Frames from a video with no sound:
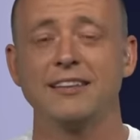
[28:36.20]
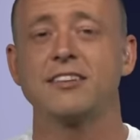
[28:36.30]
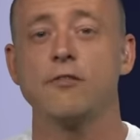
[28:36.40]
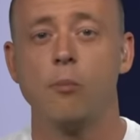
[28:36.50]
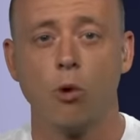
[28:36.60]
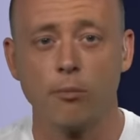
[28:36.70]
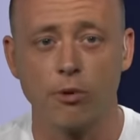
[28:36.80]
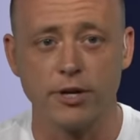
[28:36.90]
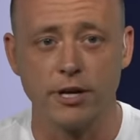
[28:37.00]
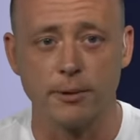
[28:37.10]
Let's give them one
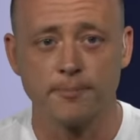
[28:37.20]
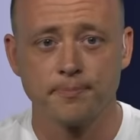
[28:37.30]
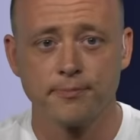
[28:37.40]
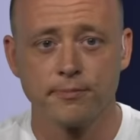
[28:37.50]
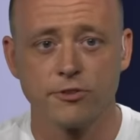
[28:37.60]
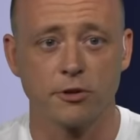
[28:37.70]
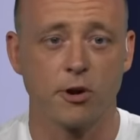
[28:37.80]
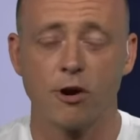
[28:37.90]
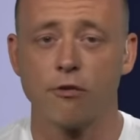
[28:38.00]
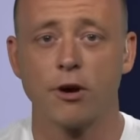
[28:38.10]
more year. So
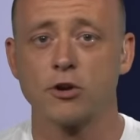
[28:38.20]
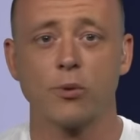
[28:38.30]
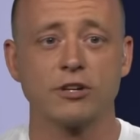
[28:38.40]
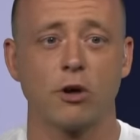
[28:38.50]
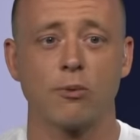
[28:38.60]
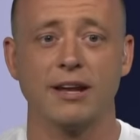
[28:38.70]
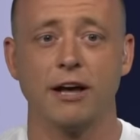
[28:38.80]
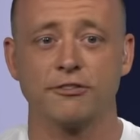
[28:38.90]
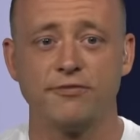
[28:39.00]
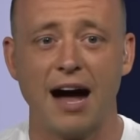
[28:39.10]
their over-under win total right
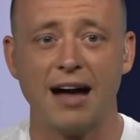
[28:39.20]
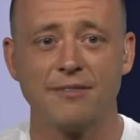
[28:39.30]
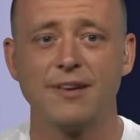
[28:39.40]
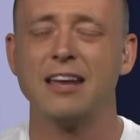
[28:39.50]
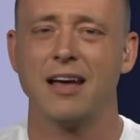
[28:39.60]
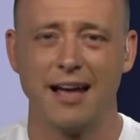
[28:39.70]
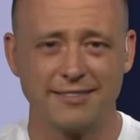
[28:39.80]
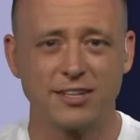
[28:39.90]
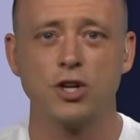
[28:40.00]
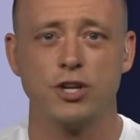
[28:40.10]
now is five.
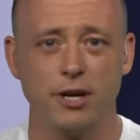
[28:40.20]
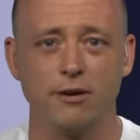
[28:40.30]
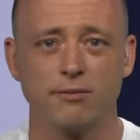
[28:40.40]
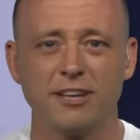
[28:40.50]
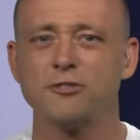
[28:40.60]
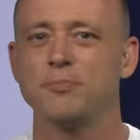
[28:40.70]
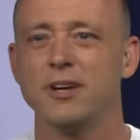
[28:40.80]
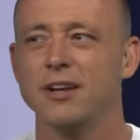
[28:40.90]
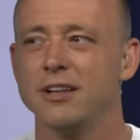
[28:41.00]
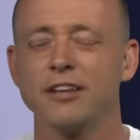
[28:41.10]
That's a good year. Let's,
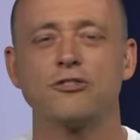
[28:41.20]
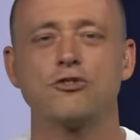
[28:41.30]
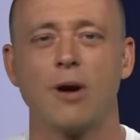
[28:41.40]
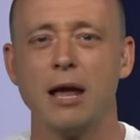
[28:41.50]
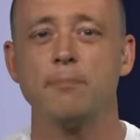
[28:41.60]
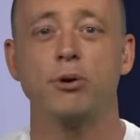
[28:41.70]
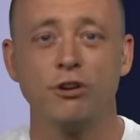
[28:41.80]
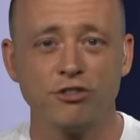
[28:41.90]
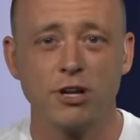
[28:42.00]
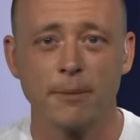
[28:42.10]
let's try and
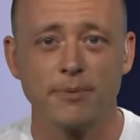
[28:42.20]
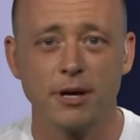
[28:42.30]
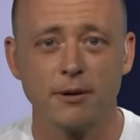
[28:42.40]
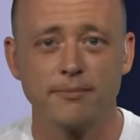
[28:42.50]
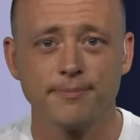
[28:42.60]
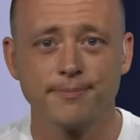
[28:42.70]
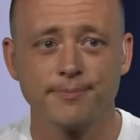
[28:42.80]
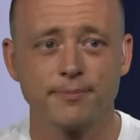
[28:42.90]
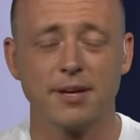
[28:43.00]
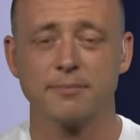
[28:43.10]
push it up there.
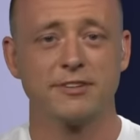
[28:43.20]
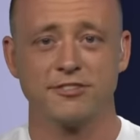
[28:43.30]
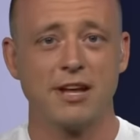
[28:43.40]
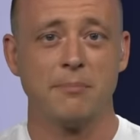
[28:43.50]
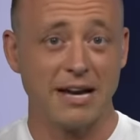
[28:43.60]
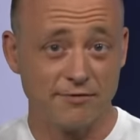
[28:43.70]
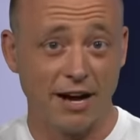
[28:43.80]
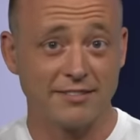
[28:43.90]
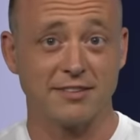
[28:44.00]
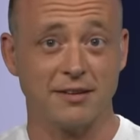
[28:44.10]
Um, this is not my
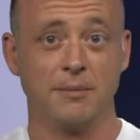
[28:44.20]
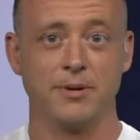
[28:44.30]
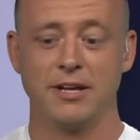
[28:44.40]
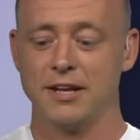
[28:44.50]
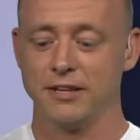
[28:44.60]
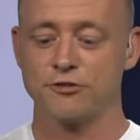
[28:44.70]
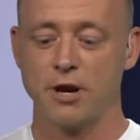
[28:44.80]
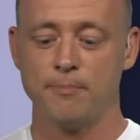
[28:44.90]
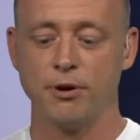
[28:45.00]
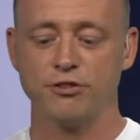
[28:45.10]
advice to them, but let's
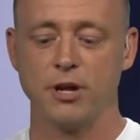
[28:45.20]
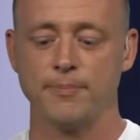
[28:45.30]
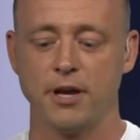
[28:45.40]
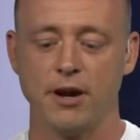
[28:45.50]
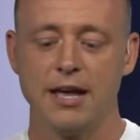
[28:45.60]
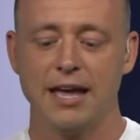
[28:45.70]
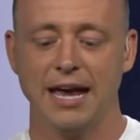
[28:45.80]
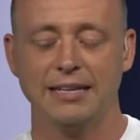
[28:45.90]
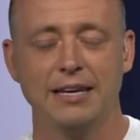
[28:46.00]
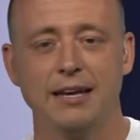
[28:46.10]
try and push it up there.
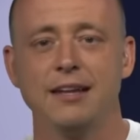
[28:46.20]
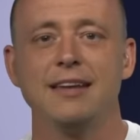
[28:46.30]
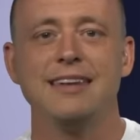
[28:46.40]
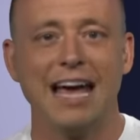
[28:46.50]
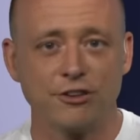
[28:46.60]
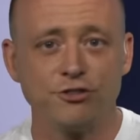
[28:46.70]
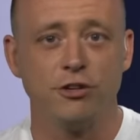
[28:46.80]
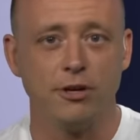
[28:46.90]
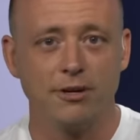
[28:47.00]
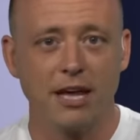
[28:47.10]
And then next
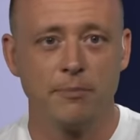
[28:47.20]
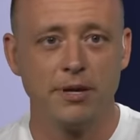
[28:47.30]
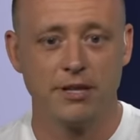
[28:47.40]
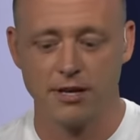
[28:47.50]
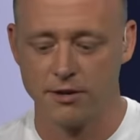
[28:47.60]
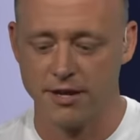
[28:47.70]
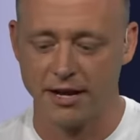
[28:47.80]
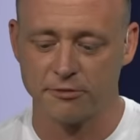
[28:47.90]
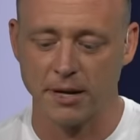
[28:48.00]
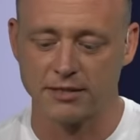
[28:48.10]
year, that'll be the year that
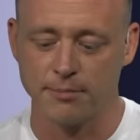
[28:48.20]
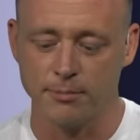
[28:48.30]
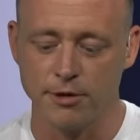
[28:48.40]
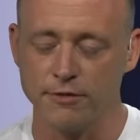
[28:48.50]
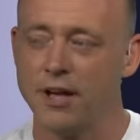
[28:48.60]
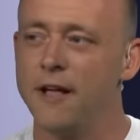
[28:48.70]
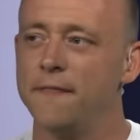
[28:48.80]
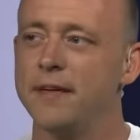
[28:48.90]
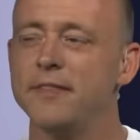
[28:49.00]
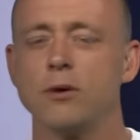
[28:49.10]
I expect them to move.
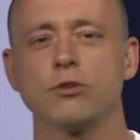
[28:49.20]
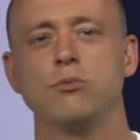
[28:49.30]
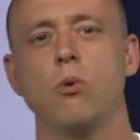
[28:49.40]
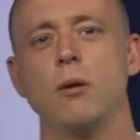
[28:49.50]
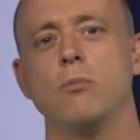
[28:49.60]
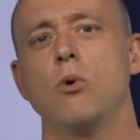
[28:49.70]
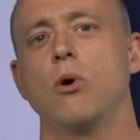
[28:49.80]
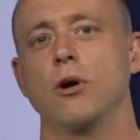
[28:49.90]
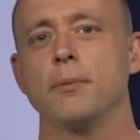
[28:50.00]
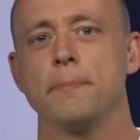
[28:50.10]
Then there was one
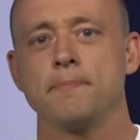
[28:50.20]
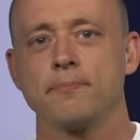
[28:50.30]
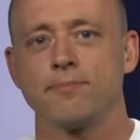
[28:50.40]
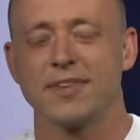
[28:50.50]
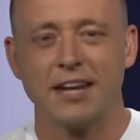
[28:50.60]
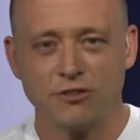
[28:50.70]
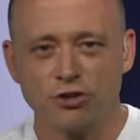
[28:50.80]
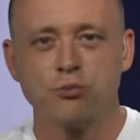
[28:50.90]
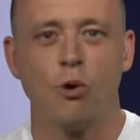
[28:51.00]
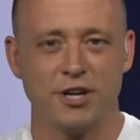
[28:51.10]
more that I
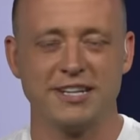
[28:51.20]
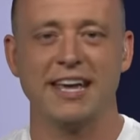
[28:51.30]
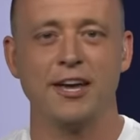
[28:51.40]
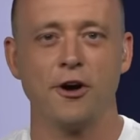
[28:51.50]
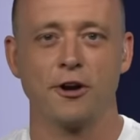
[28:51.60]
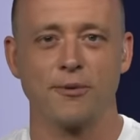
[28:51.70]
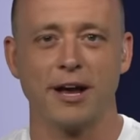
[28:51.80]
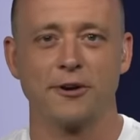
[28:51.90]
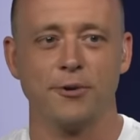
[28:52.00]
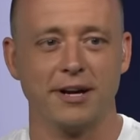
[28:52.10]
just wanted to hit on
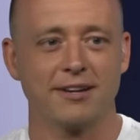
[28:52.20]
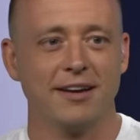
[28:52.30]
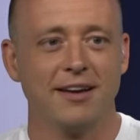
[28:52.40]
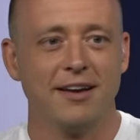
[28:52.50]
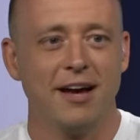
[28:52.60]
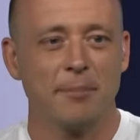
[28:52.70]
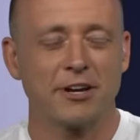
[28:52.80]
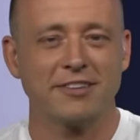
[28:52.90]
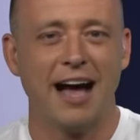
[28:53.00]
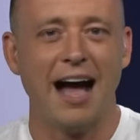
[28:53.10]
right quick
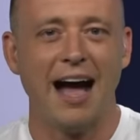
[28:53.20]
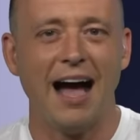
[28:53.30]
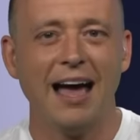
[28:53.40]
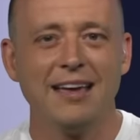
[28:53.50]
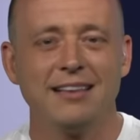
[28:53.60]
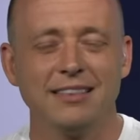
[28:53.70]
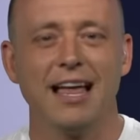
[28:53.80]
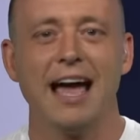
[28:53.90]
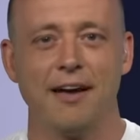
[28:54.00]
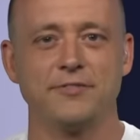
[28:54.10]
because I, I
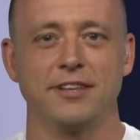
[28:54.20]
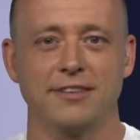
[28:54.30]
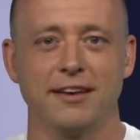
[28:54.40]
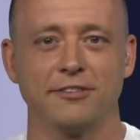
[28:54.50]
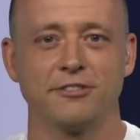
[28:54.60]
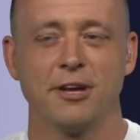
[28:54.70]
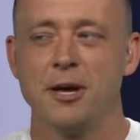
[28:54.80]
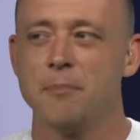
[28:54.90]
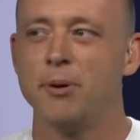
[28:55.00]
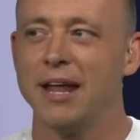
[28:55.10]
laughed at this,
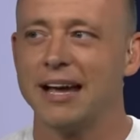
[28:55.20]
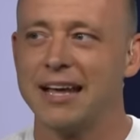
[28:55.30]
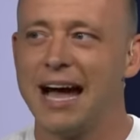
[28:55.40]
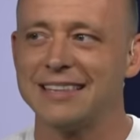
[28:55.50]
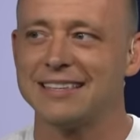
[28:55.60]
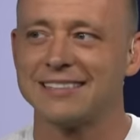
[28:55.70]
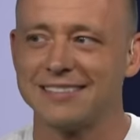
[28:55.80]
but I got the